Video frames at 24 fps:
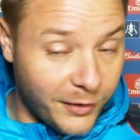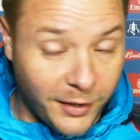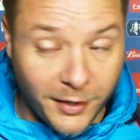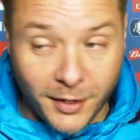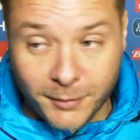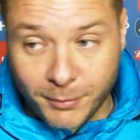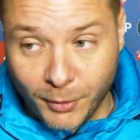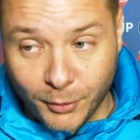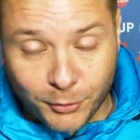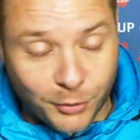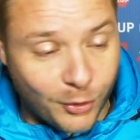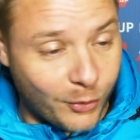and then they
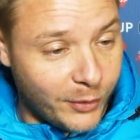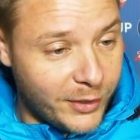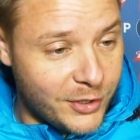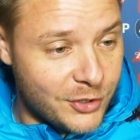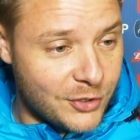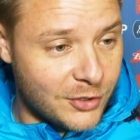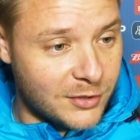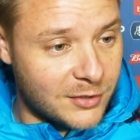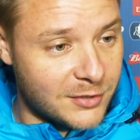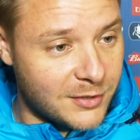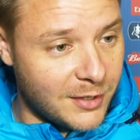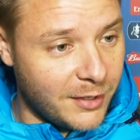both got
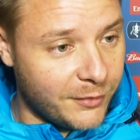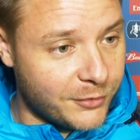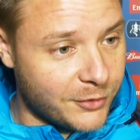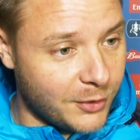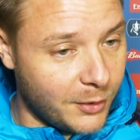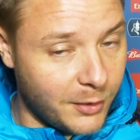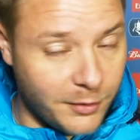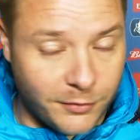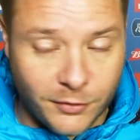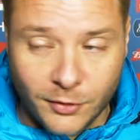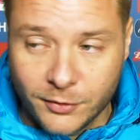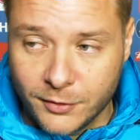injured and stuff.
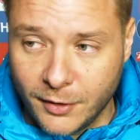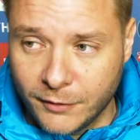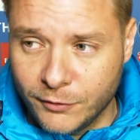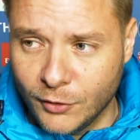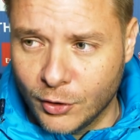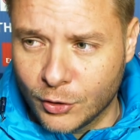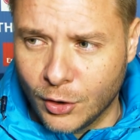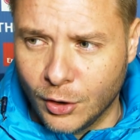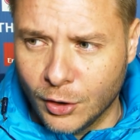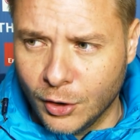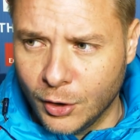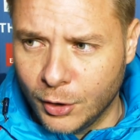So they've
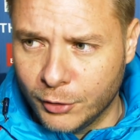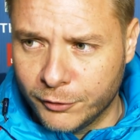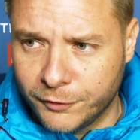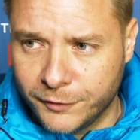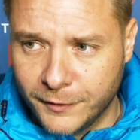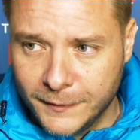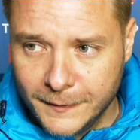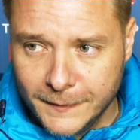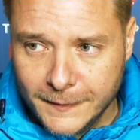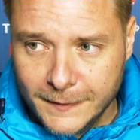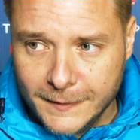not got a lot of